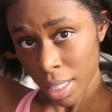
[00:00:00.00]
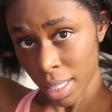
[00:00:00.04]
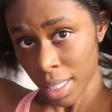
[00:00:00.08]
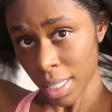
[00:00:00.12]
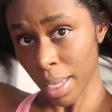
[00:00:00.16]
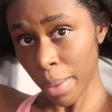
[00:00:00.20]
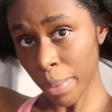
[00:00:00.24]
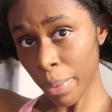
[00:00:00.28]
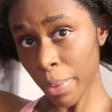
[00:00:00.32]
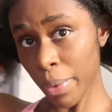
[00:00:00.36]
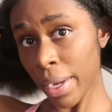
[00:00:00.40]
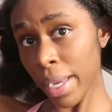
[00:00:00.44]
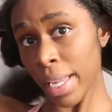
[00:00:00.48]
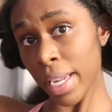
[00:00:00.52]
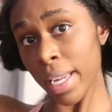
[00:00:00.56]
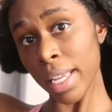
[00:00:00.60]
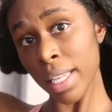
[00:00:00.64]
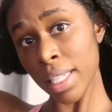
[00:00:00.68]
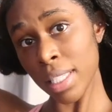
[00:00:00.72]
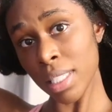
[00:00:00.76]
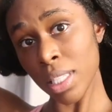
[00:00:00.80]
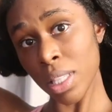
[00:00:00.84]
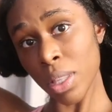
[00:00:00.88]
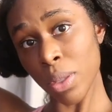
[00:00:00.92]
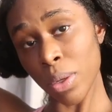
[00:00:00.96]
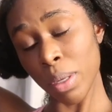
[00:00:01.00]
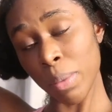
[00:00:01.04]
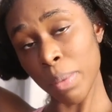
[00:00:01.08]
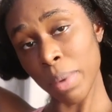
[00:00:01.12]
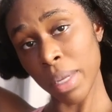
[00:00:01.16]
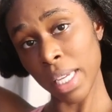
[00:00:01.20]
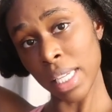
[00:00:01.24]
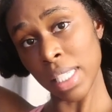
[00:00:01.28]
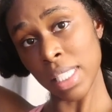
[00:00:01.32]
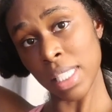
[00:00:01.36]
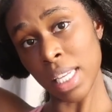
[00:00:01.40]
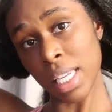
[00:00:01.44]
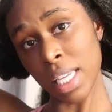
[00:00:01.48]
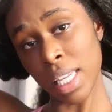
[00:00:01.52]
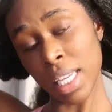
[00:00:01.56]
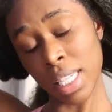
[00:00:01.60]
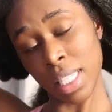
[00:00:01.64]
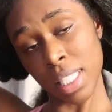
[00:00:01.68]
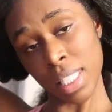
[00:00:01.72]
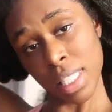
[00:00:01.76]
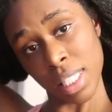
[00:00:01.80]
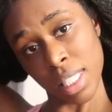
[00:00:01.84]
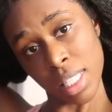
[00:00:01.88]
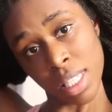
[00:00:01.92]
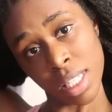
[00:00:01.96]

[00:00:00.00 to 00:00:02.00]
separate it into 3 pieces.